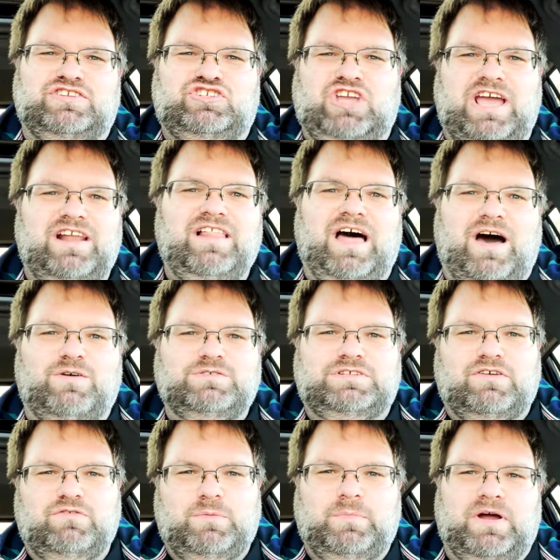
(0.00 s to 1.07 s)
channel. How is
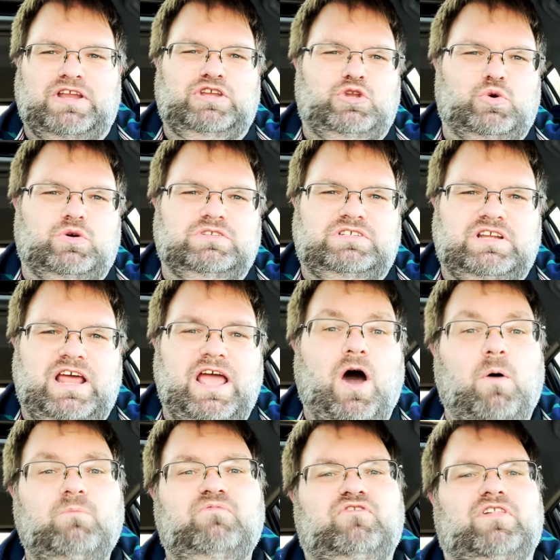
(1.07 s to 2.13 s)
everybody doing today?
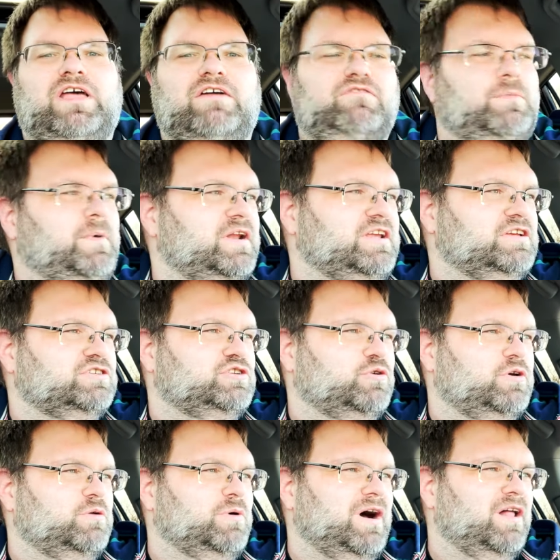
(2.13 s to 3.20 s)
Hopefully everybody is
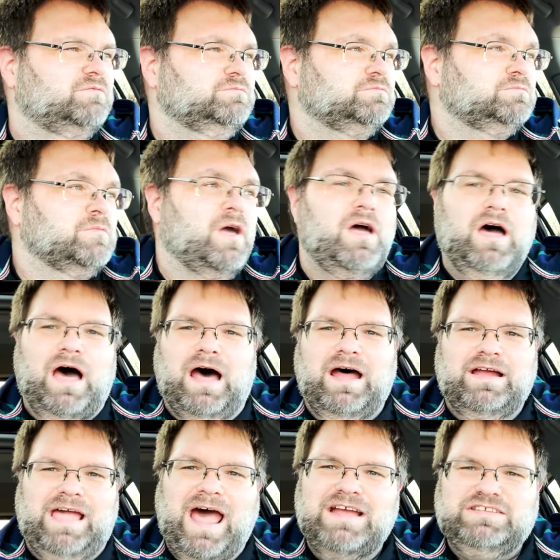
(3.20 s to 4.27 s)
doing well.
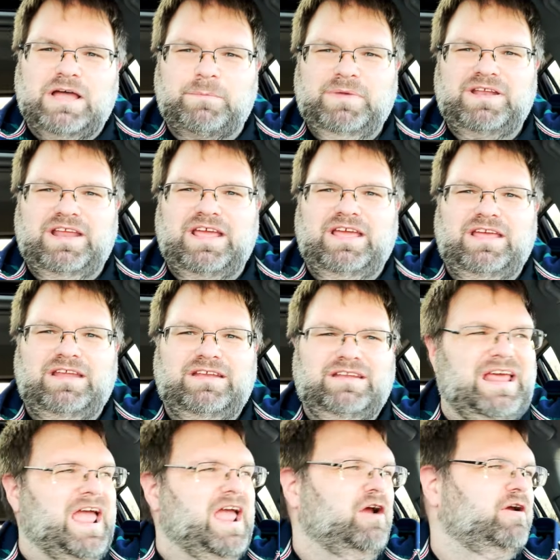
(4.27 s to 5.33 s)
Guys, I'm in an
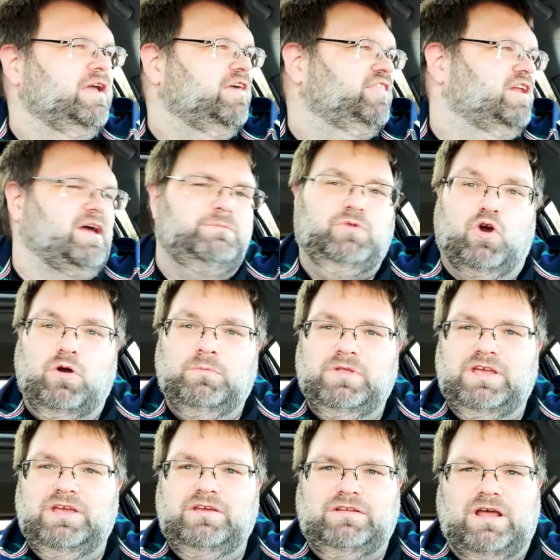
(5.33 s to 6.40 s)
area that I'm
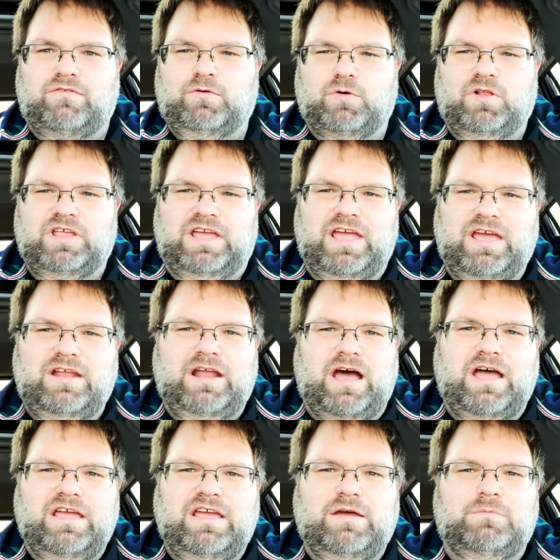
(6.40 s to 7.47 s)
normally never really in.
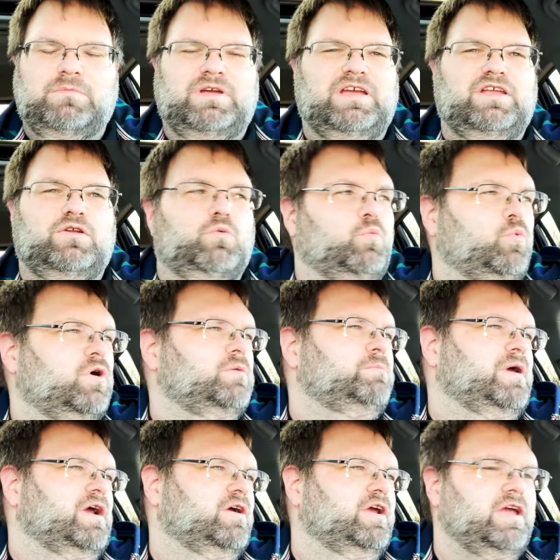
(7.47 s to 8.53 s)
I am in
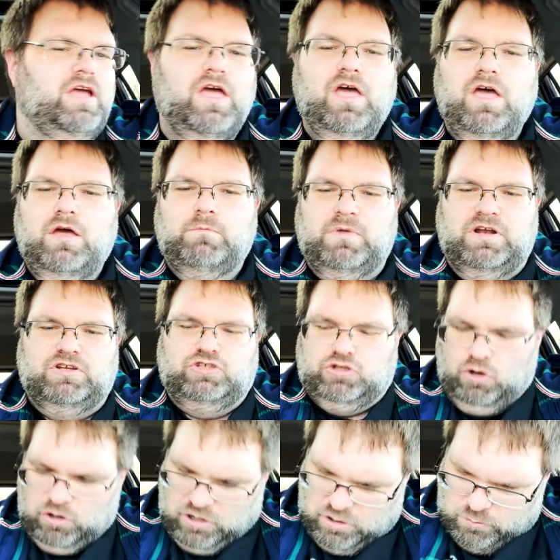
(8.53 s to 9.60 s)
Woodbury,
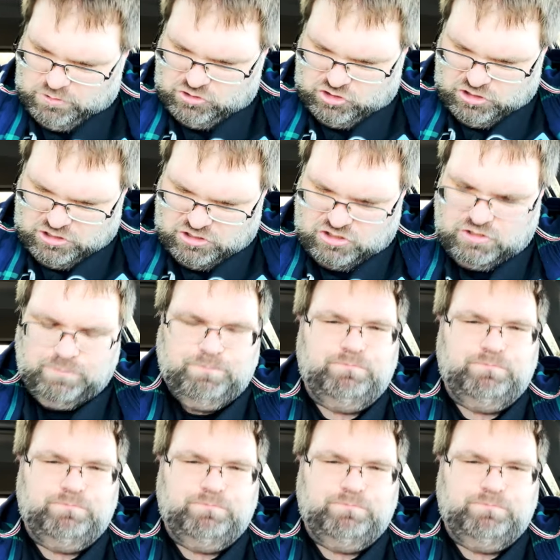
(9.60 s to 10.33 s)
Minnesota, which is